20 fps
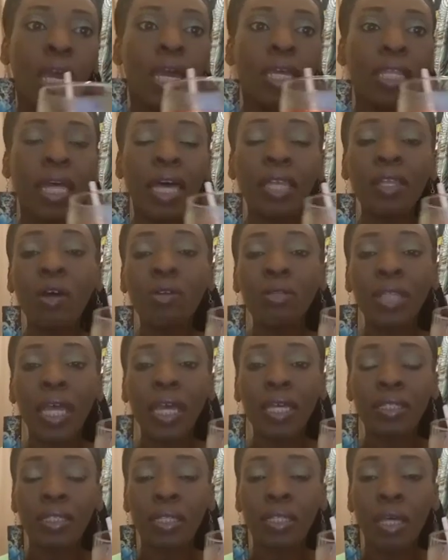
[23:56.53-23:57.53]
and I don't
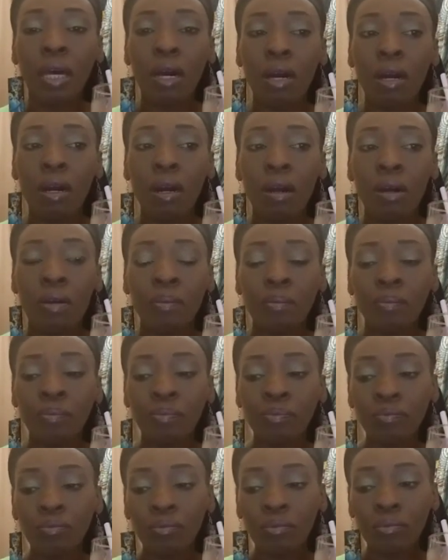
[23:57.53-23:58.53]
like to,
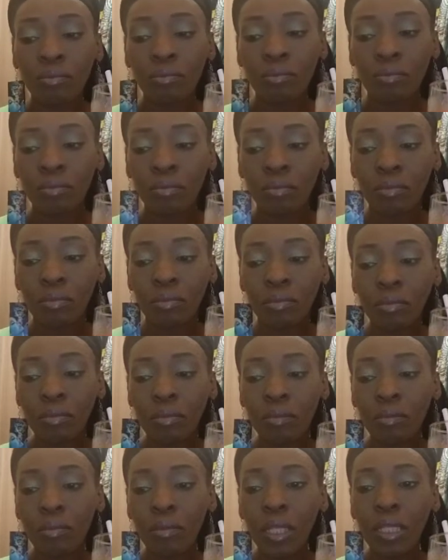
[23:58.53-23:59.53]

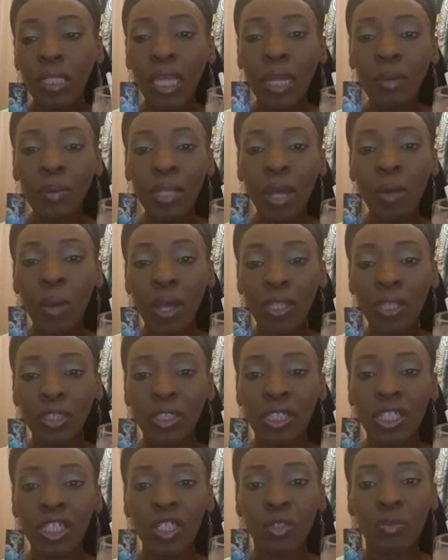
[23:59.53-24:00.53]
like, when I'm
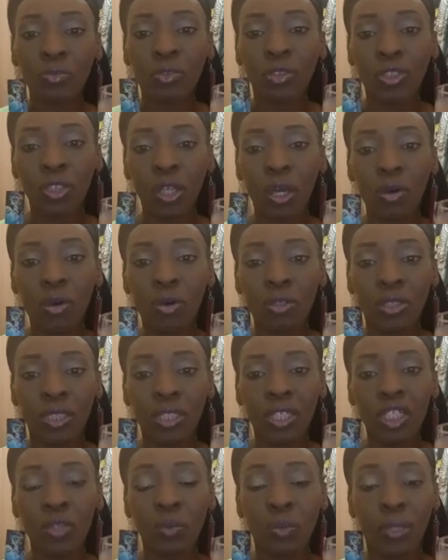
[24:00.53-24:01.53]
watching these shows and
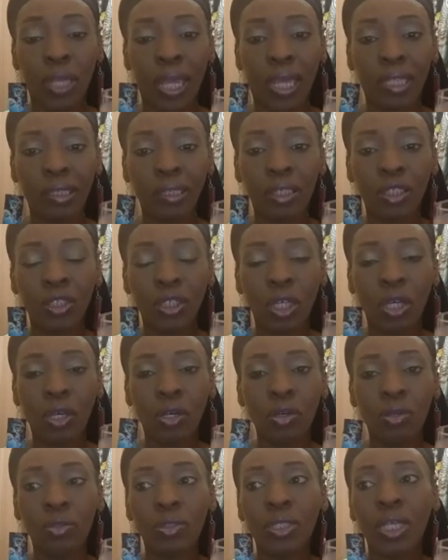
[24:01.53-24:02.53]
these reality
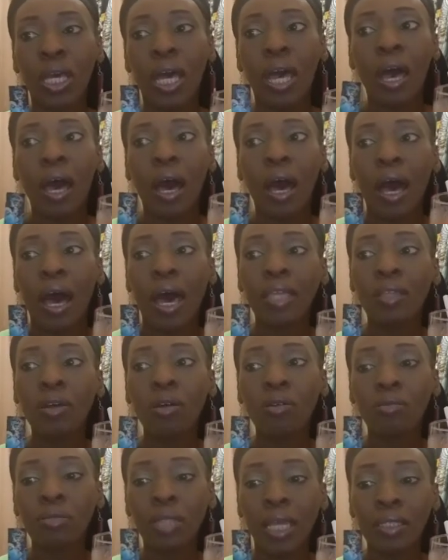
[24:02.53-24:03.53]
shows, I
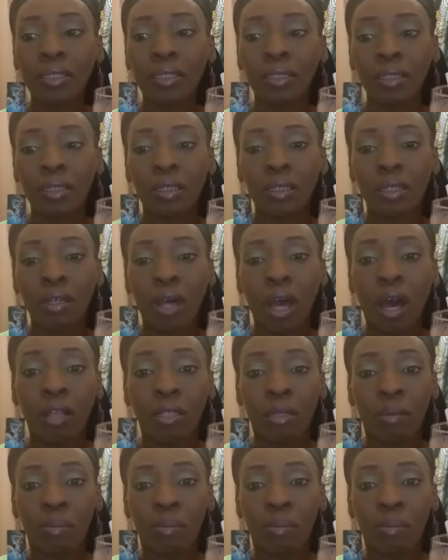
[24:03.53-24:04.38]
don't like to call